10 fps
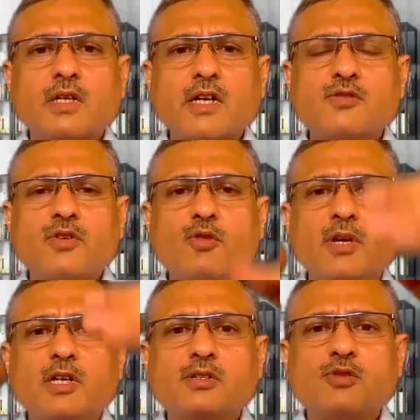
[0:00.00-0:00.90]
In the next few
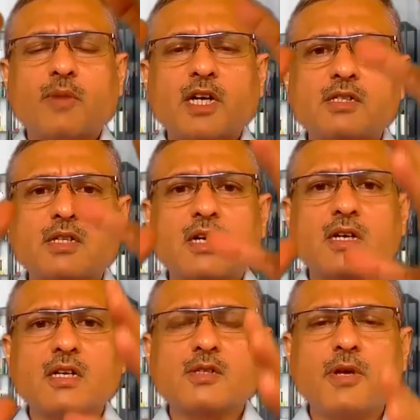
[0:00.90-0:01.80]
minutes, you might
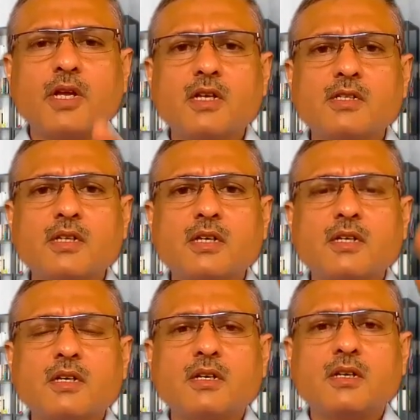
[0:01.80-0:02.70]
start
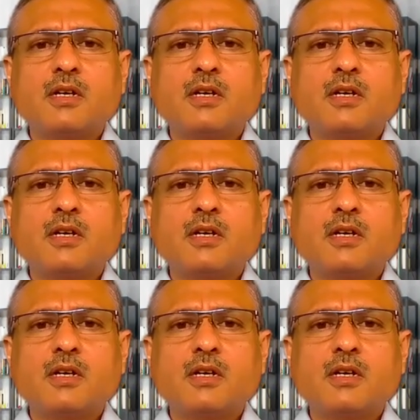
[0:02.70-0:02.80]
experiencing